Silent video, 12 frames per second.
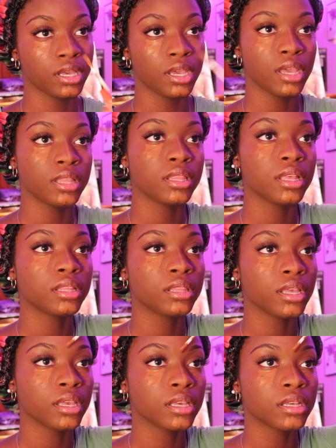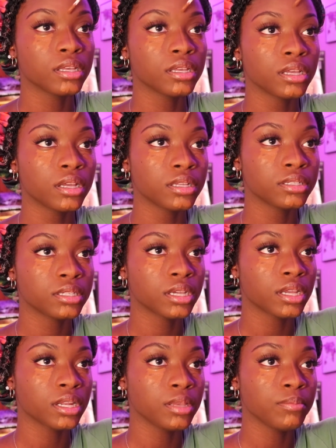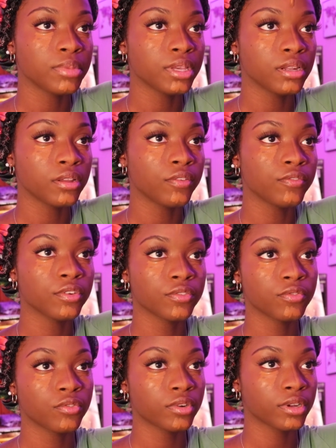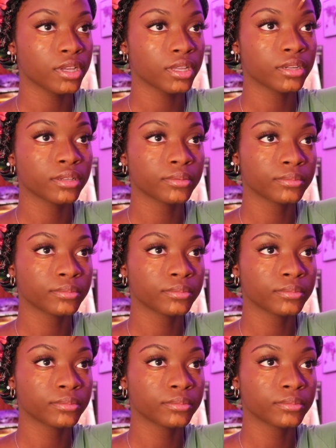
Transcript: and then like a tiny bit of your forehead.